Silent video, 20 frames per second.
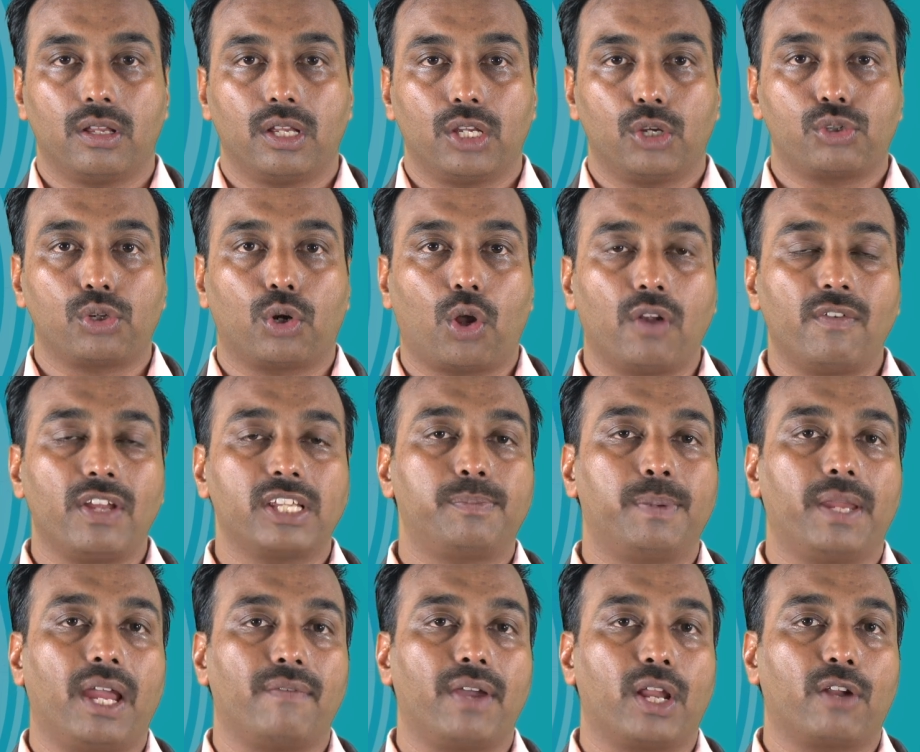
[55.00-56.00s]
You should always
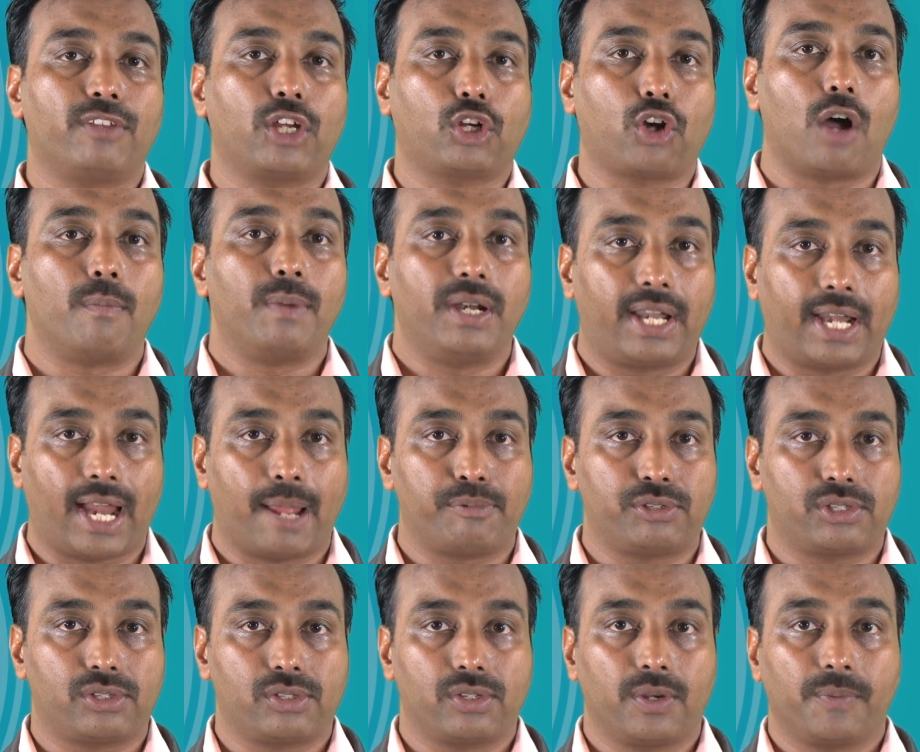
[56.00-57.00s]
be aware of the common
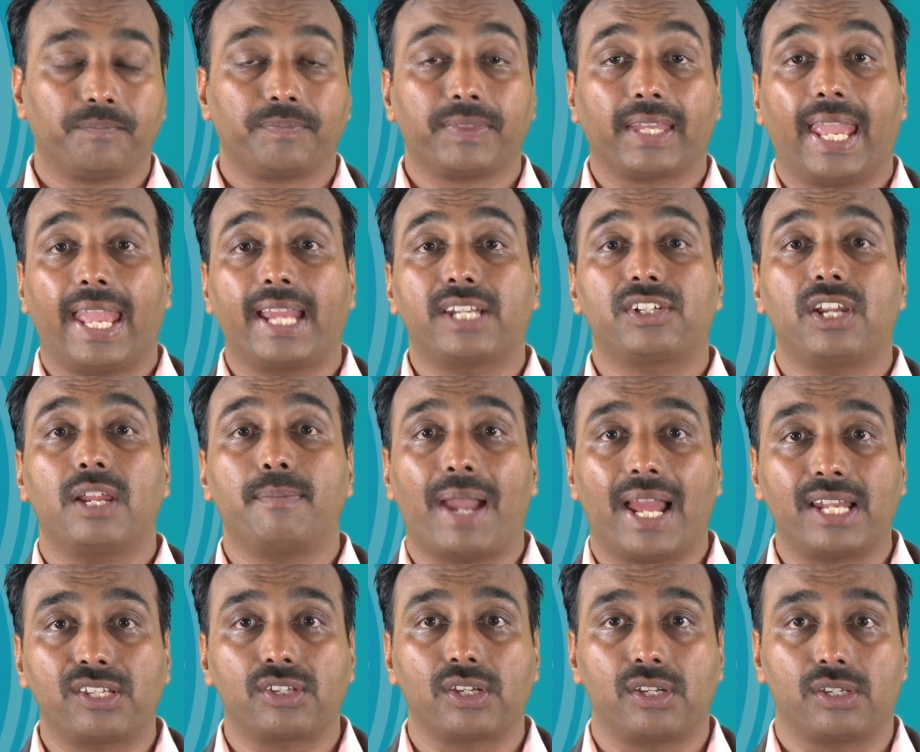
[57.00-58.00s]
traps. Extreme
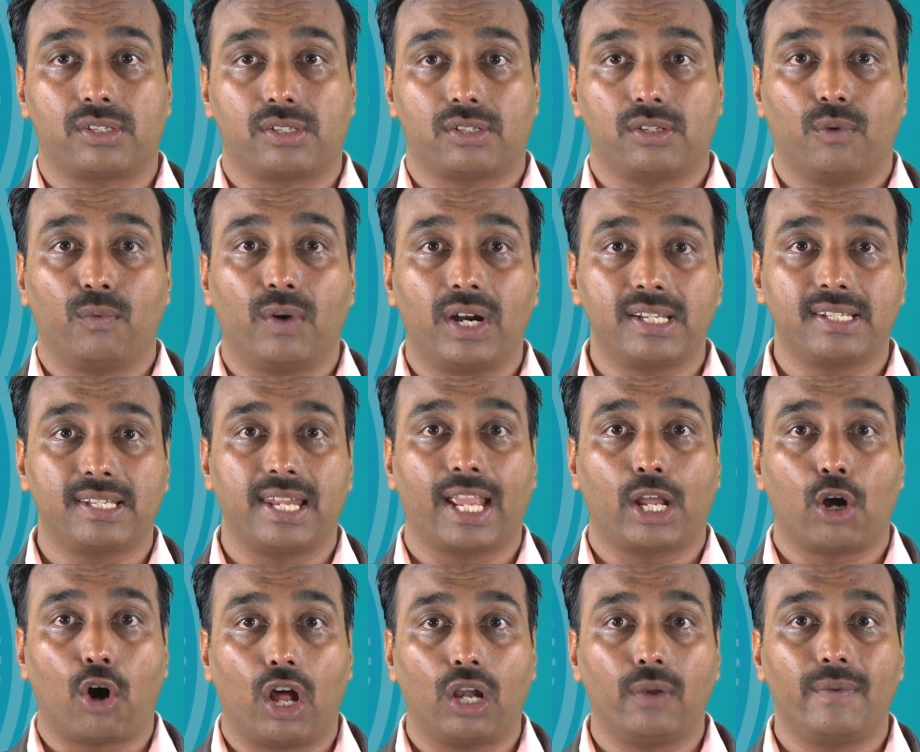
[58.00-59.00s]
answers, words
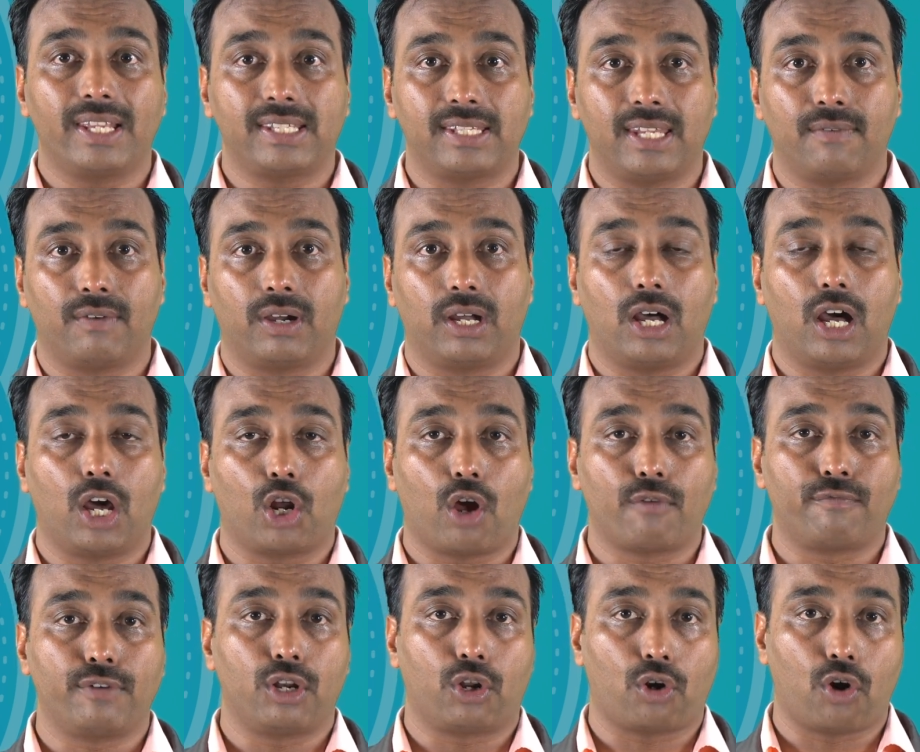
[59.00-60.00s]
like always, never, are often